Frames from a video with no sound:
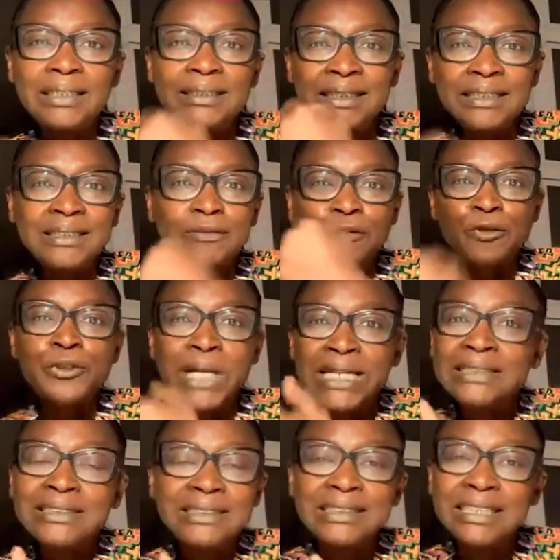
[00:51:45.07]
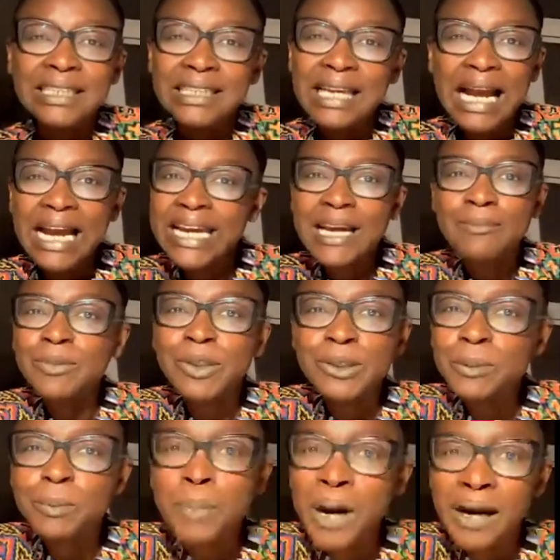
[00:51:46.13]
this frenzy, I am
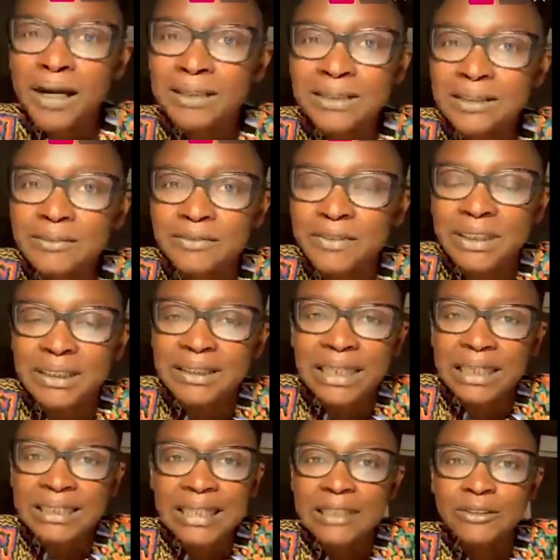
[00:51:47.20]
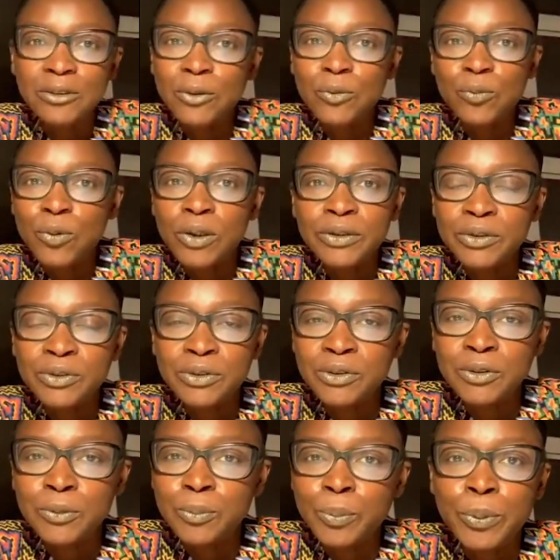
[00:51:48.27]
not part of it, and I don't want to
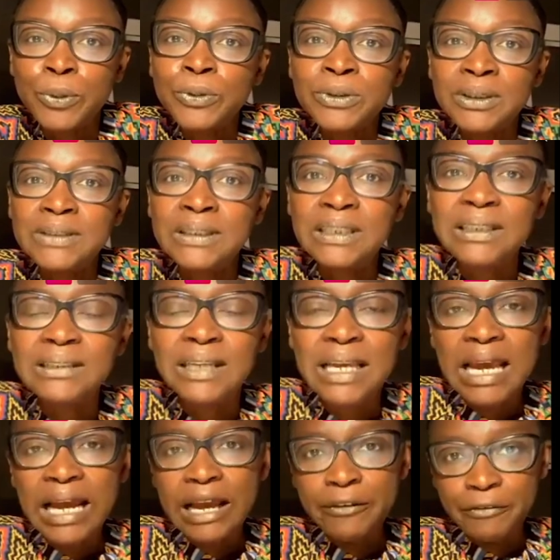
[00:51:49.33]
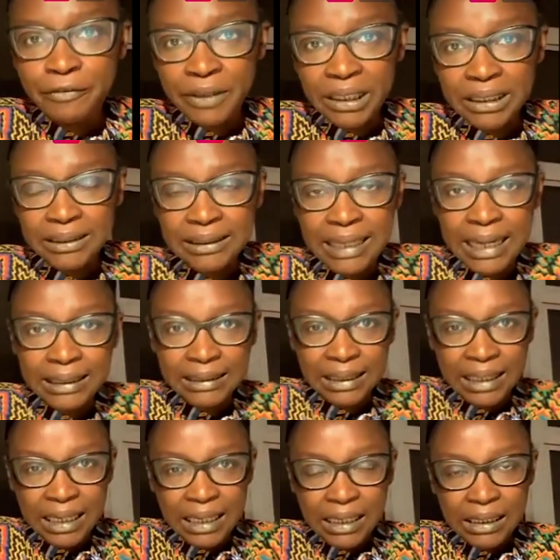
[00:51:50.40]
support it. I think
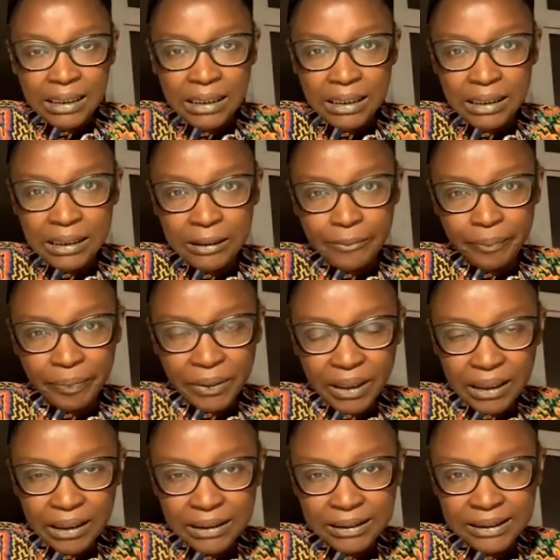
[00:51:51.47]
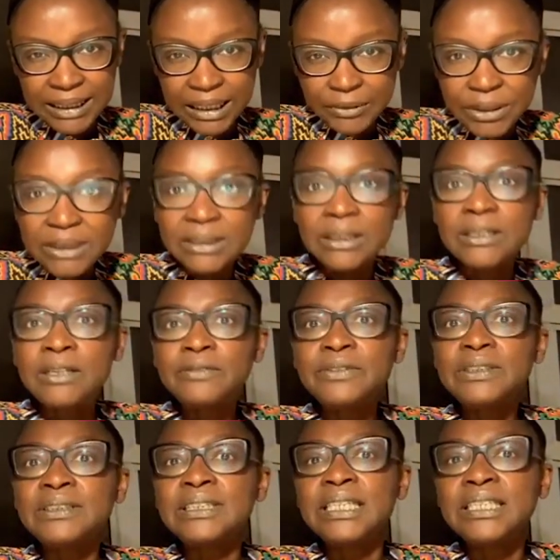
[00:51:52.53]
that there are
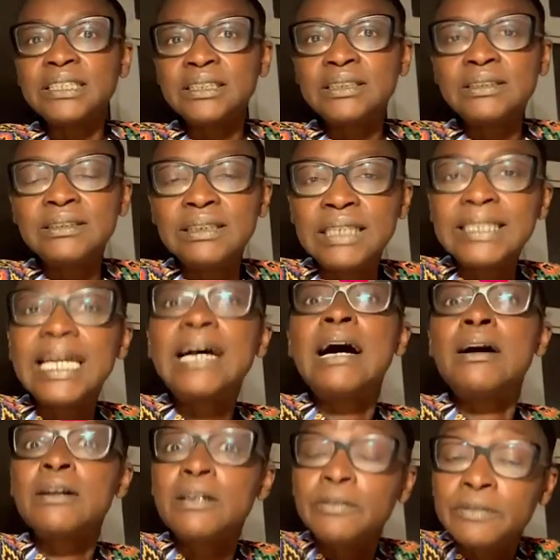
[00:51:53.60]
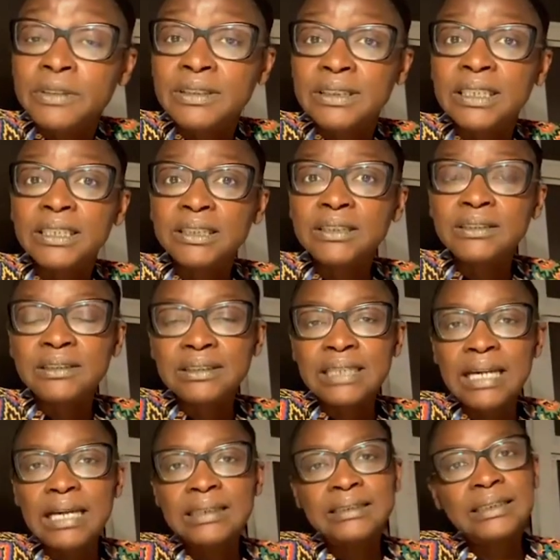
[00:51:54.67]
conversations
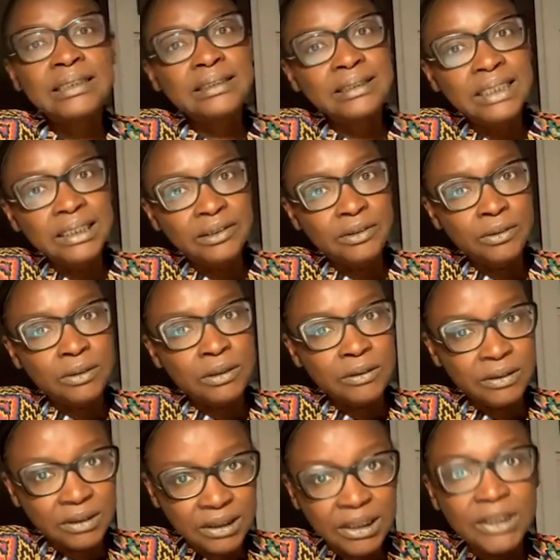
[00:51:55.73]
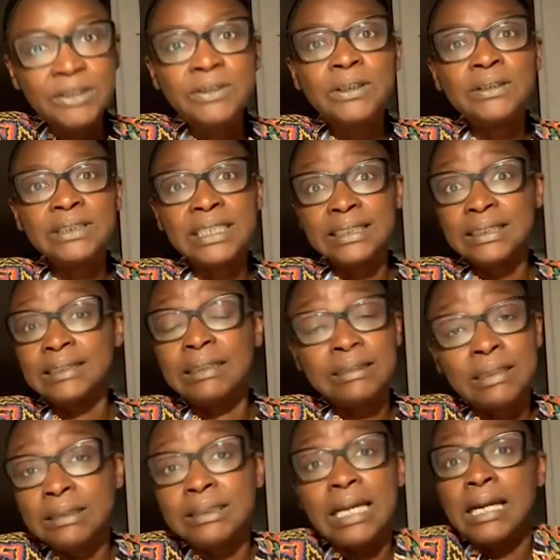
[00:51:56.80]
that need to continue, or
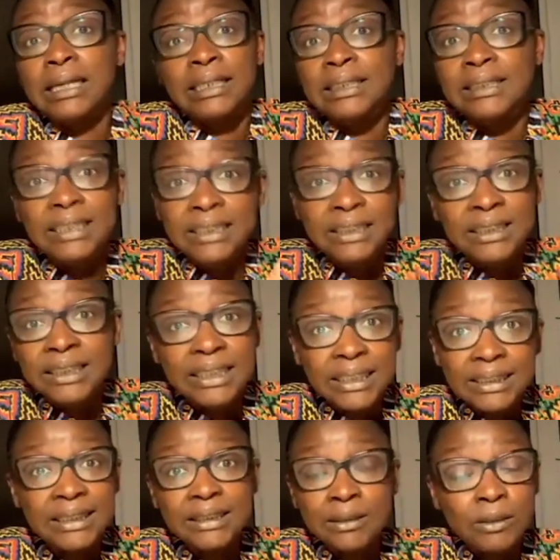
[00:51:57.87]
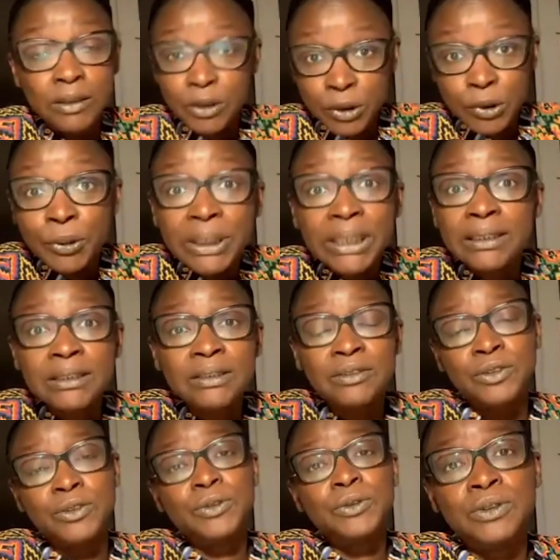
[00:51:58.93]
that are initiated or triggered
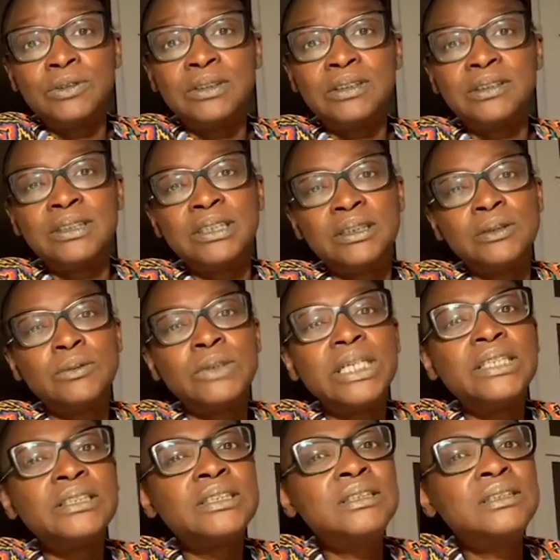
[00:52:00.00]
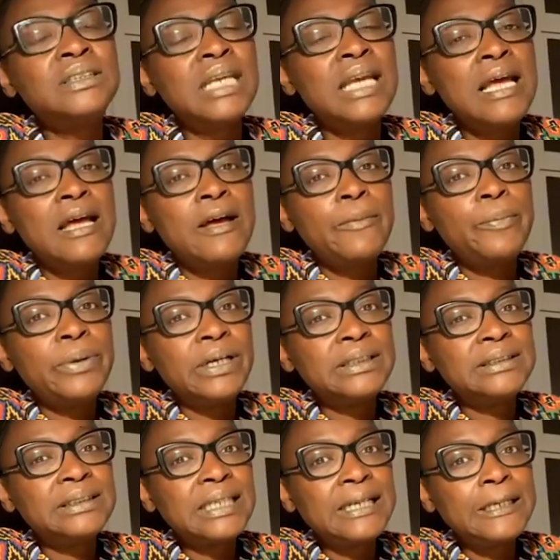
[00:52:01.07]
due the situation.
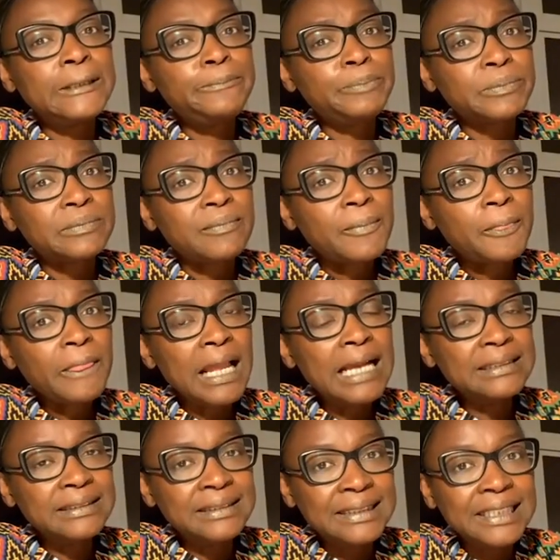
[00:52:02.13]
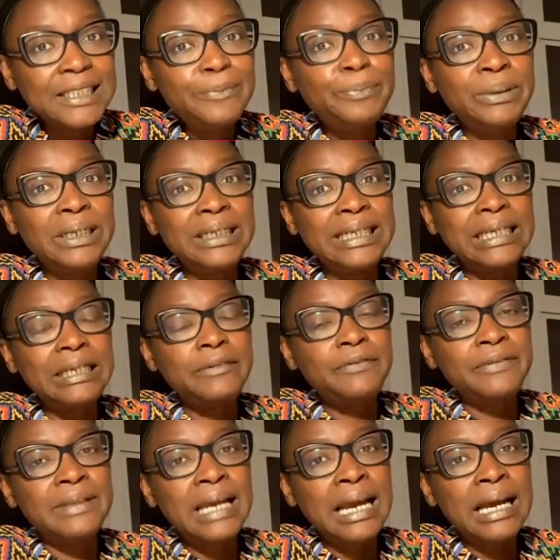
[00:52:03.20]
But I still
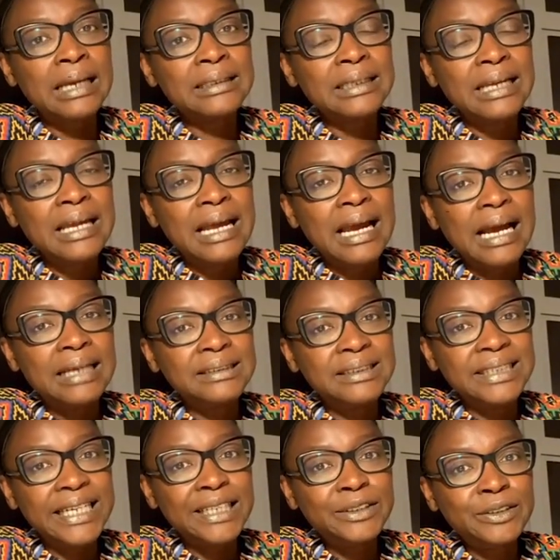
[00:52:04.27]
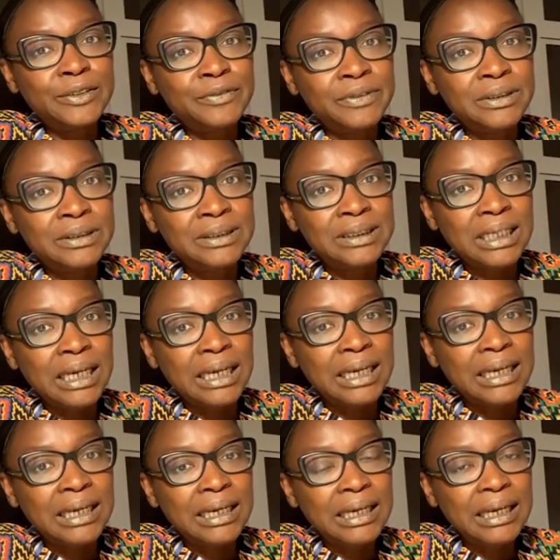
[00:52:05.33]
believe that at the end of the
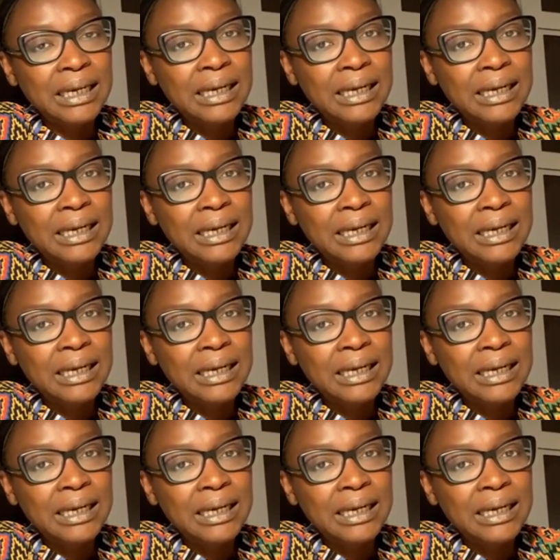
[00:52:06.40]
day,